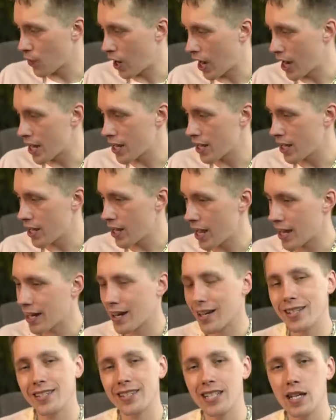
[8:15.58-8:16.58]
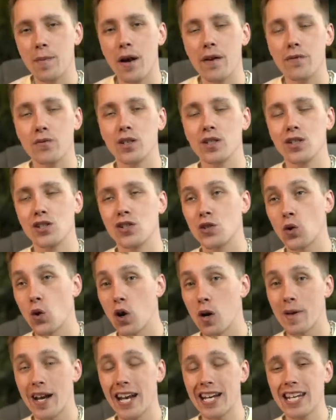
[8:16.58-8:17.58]
right and I see my friend
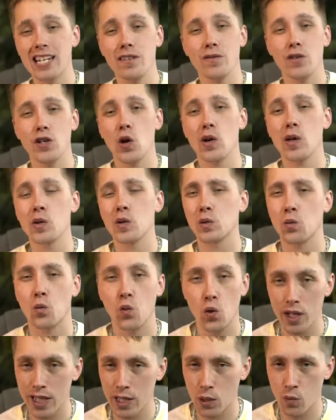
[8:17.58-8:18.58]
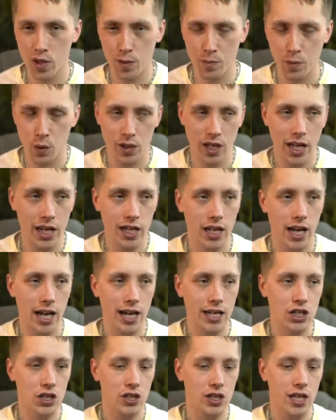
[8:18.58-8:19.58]
Storm, and I didn't even know he was working with Bodega
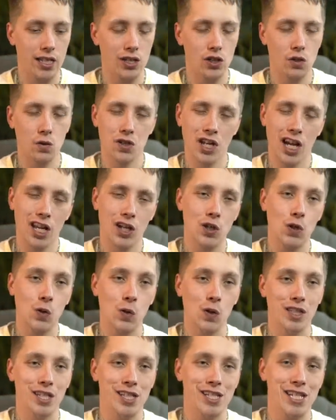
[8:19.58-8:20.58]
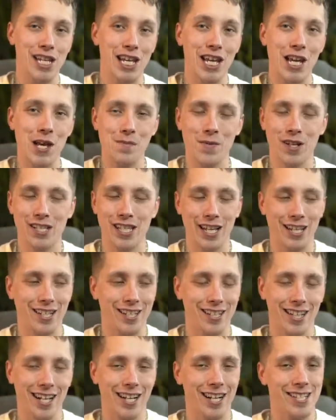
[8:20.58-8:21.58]
actually, and so it was kind of cool to see him because I,
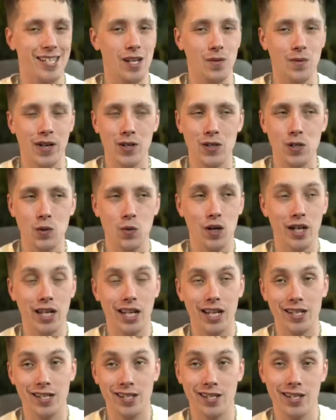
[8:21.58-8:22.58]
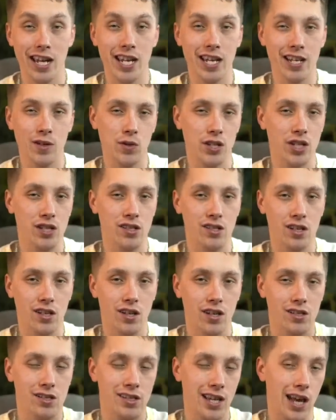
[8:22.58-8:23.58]
like I said, when I used to work at Estate, which is
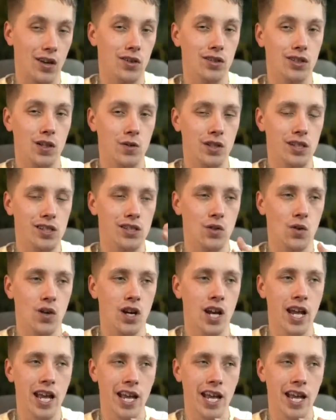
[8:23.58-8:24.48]
a Seattle clothing store